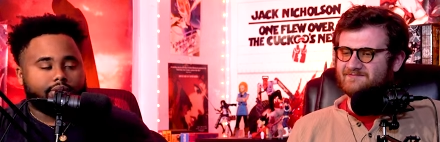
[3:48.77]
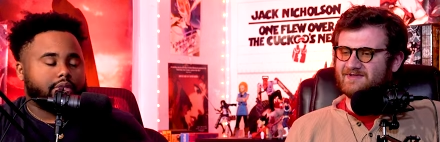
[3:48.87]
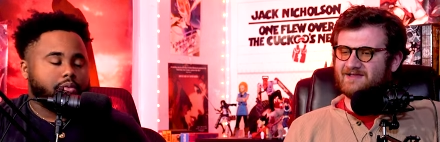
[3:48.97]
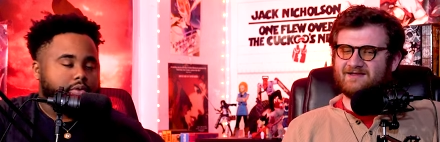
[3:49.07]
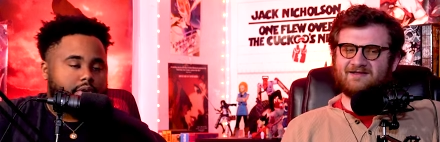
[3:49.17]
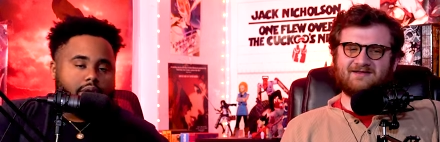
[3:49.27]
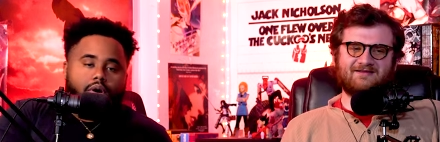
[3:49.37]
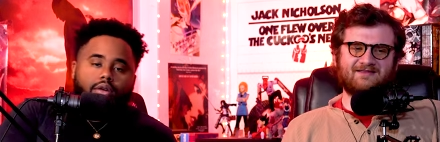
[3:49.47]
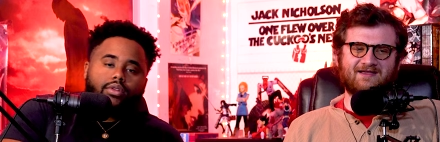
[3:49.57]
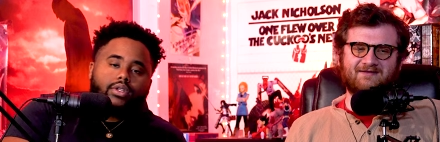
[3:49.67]
Speaker 1: they work really
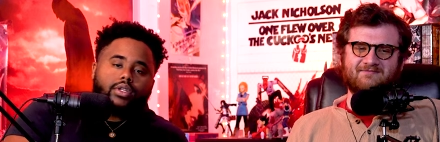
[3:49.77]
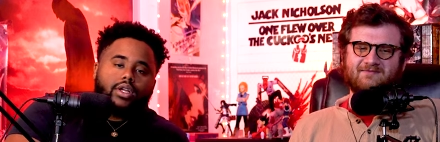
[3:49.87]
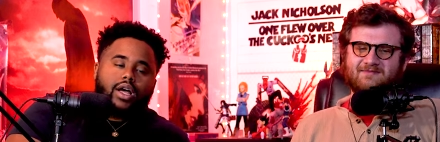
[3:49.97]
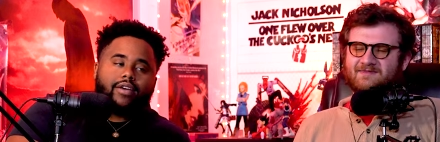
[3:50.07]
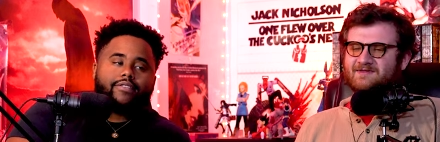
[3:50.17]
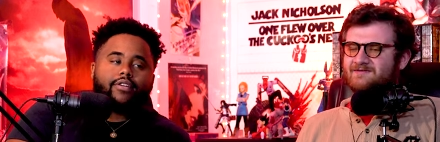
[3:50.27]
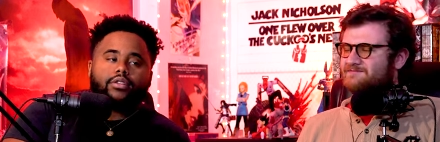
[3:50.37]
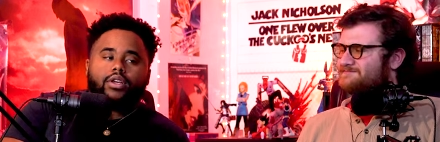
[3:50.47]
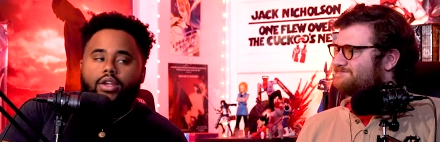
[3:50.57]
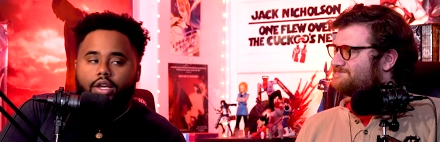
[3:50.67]
well. Yeah. I
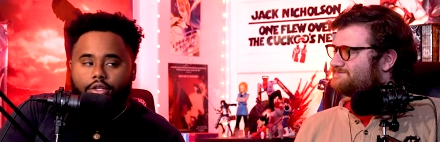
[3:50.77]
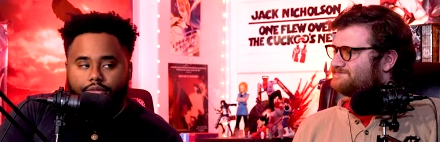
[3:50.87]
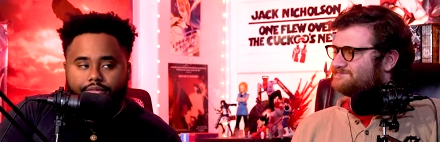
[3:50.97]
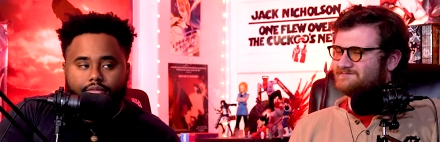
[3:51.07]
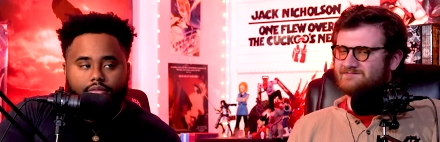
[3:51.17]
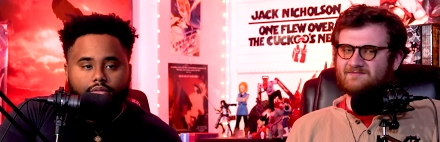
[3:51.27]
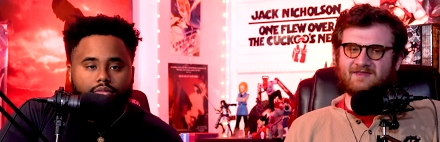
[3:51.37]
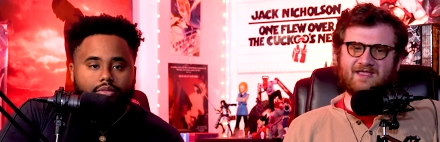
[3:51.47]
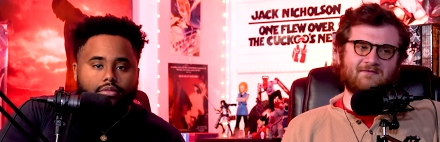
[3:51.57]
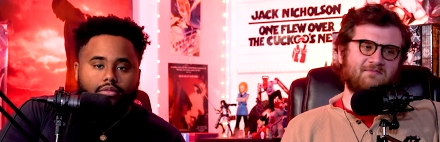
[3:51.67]
felt the connection.
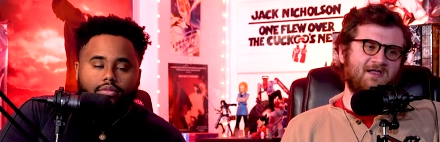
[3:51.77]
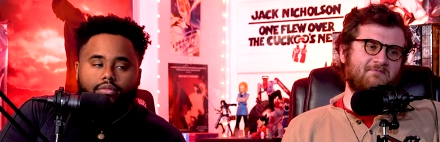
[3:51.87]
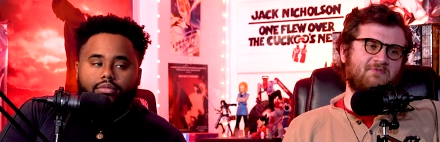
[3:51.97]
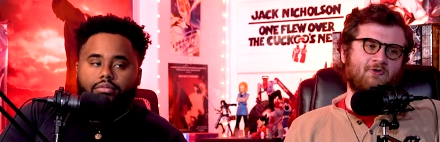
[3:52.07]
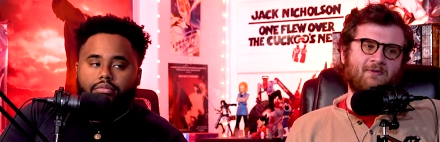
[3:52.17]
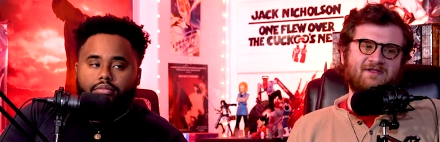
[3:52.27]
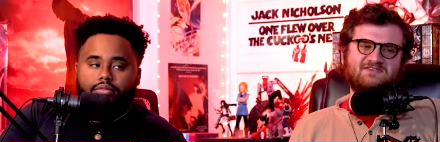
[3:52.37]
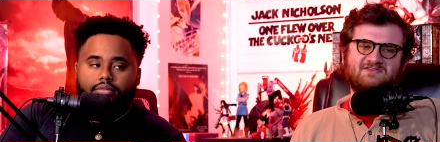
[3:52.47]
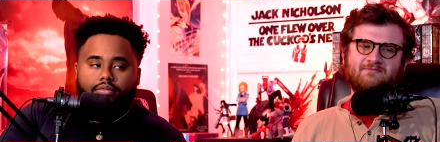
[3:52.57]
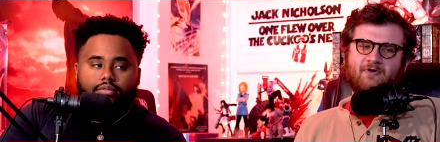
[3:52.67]
Speaker 2: Yeah, like the
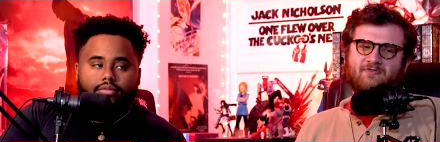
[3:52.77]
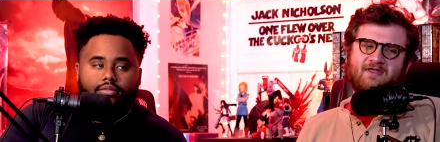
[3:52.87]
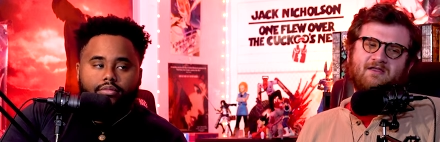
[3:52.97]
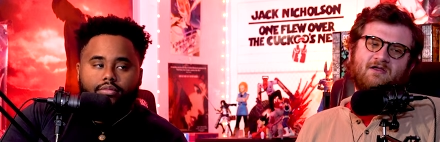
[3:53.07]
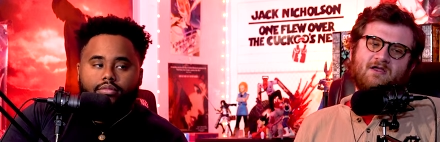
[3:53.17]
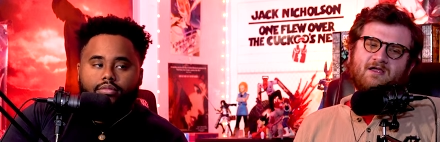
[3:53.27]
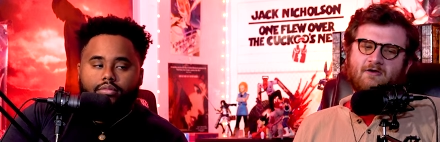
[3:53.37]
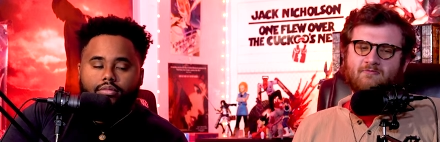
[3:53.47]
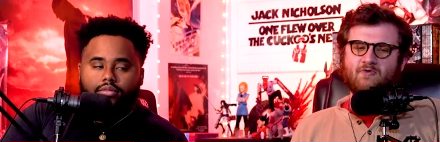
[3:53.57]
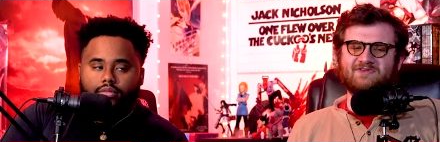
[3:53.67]
romances in both
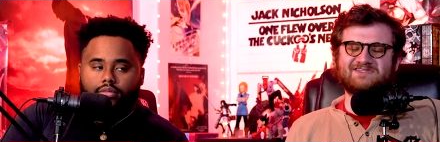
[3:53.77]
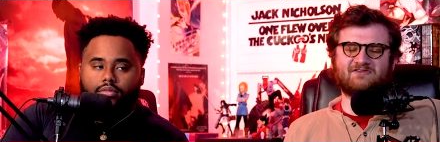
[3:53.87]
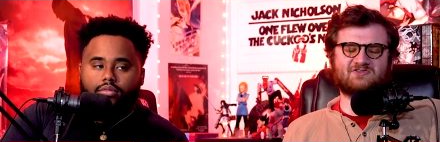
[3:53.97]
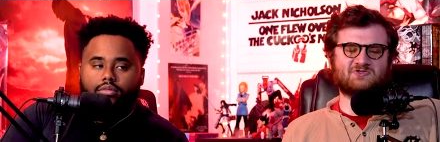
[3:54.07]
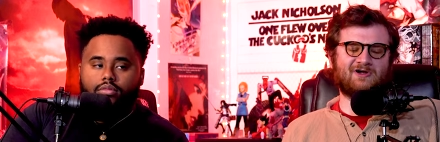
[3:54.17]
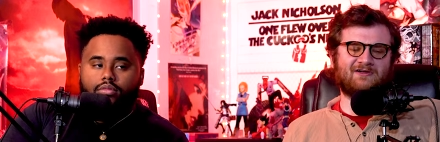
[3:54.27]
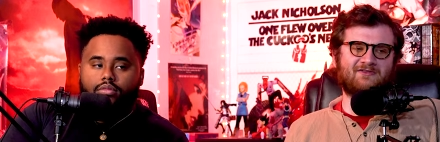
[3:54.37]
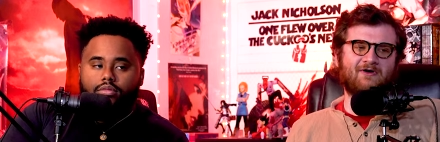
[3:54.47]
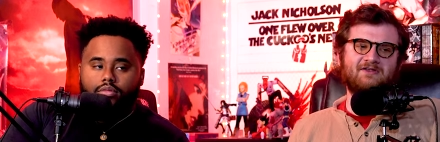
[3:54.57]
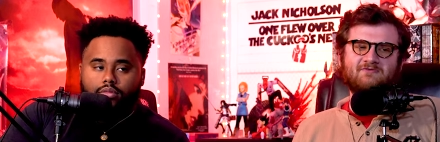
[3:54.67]
Hope movies held strong,
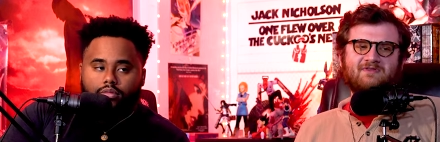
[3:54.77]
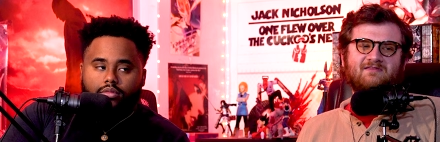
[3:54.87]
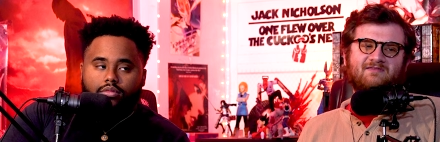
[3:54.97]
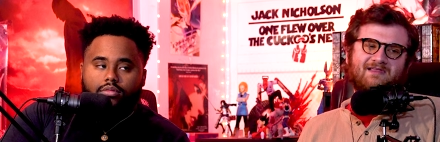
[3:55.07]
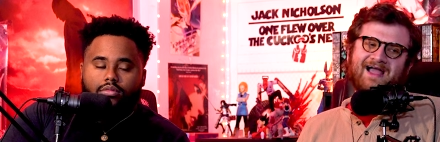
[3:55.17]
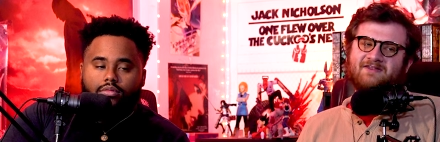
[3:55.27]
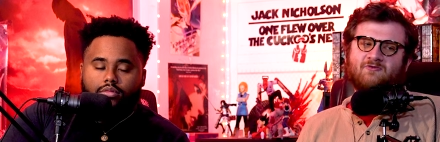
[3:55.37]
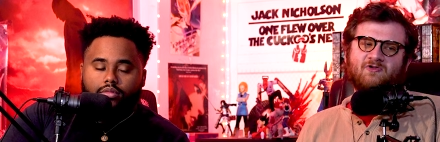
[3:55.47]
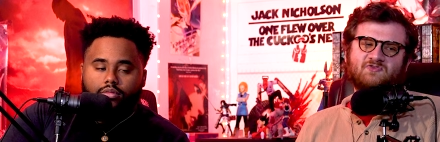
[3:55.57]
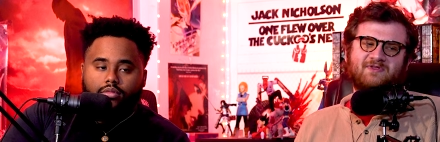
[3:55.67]
though I do think I do
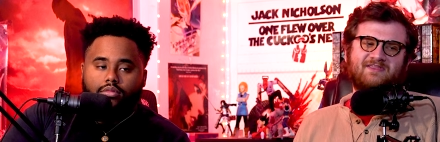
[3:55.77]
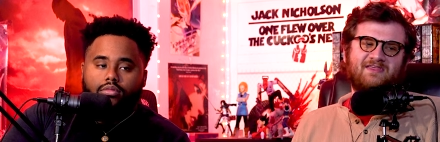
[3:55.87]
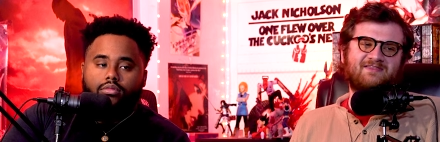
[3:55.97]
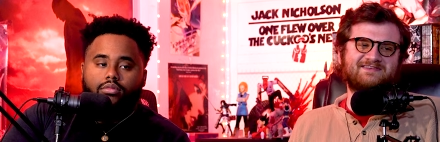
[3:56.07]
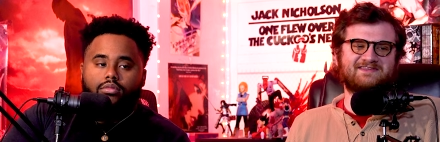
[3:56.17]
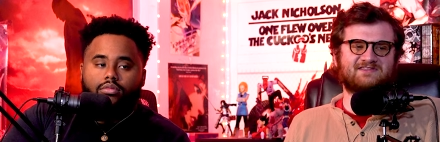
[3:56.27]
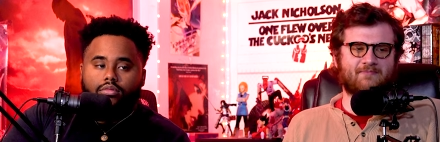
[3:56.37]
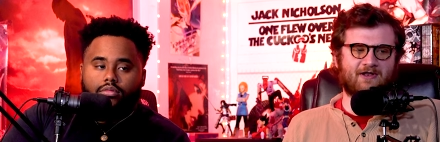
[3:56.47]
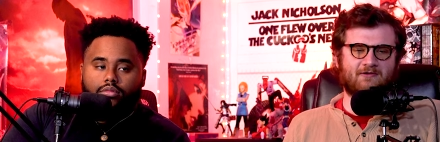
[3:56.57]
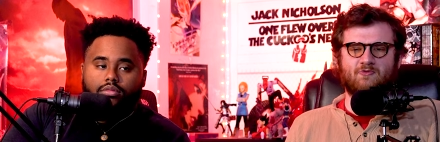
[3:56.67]
ultimately think this is the
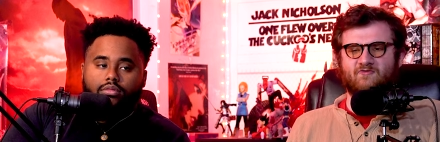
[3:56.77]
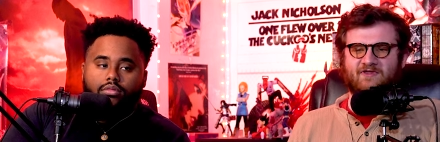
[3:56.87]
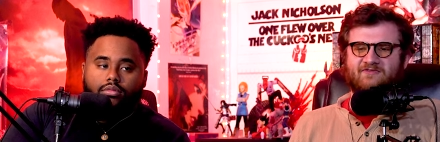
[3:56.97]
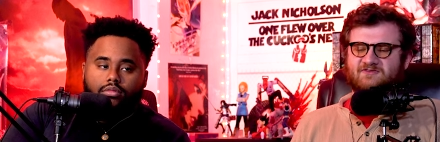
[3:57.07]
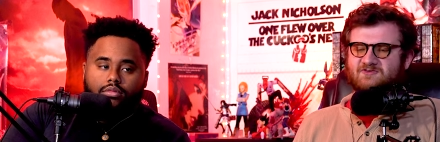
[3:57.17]
better movie of the